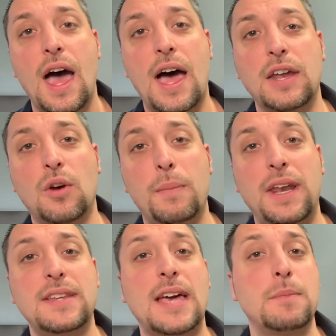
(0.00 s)
I know
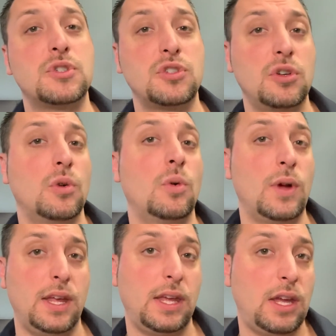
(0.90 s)
many times too,
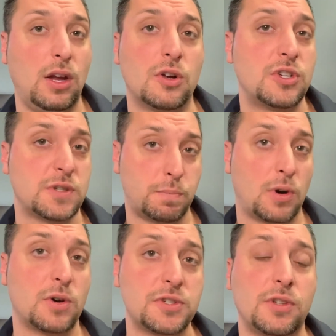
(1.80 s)
here just
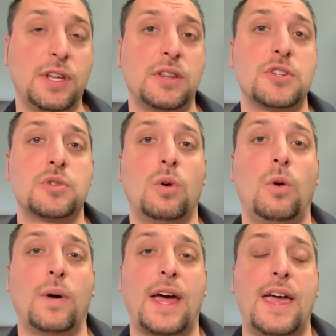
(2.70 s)
personally in the
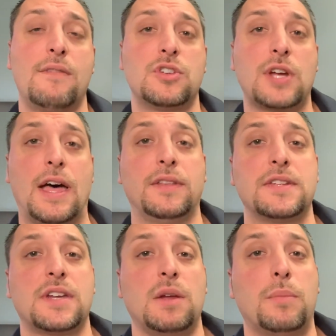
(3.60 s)
school, when I have a child
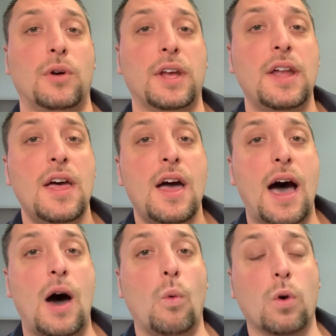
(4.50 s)
that's getting bullied,
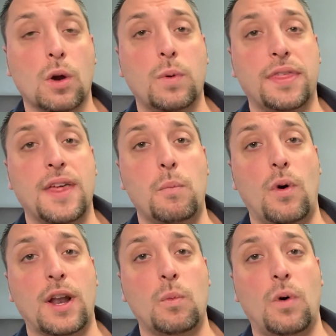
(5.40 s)
I'll work with them
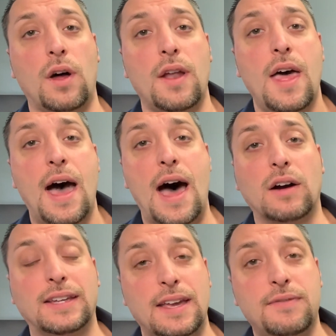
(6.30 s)
one-on-one.
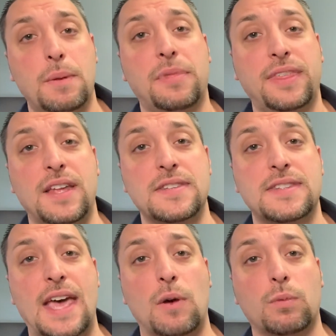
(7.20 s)
I'll give them things
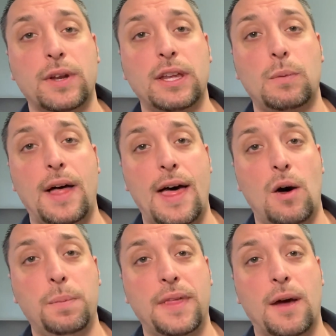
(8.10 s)
that really will
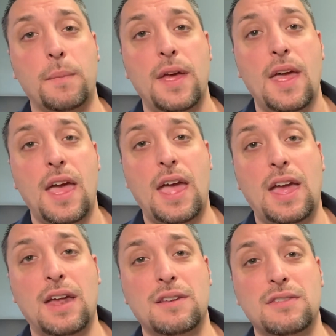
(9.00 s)
help them,
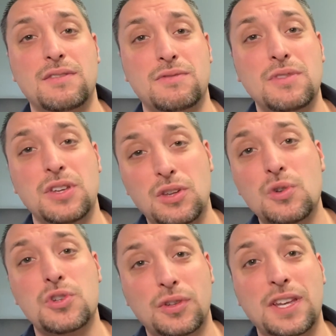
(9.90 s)
and
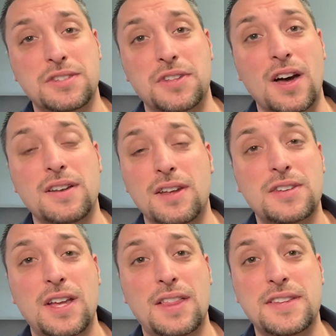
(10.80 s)
usually it's done.
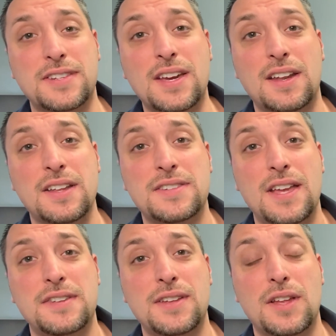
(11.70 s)
That's it.
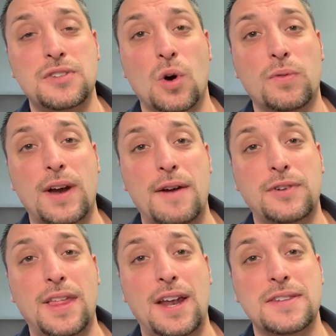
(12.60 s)
It's over
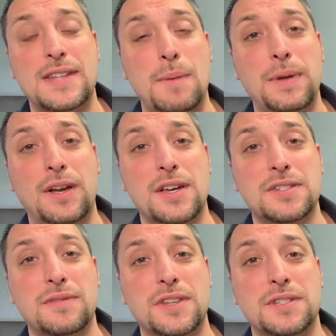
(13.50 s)
after that. It's not because
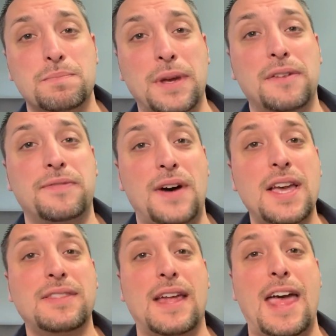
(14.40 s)
of this big
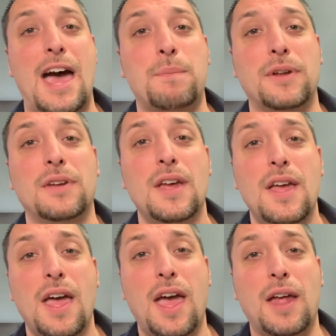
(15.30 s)
fight that happened,
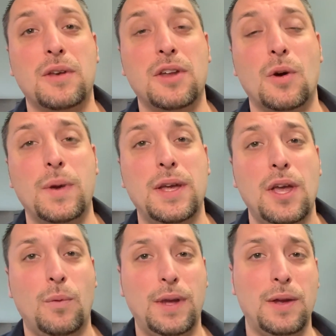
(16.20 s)
and you know,
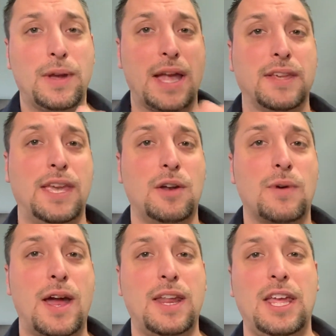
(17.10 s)
we got the kid
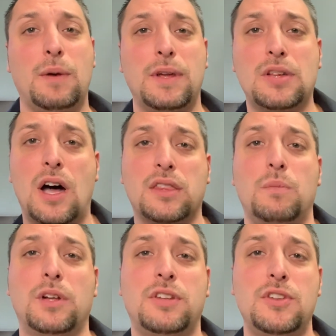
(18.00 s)
ready and we taught them
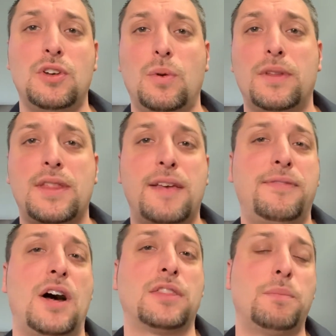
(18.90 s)
what to do, and then they
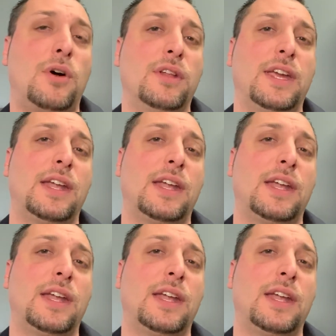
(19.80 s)
fought the bully.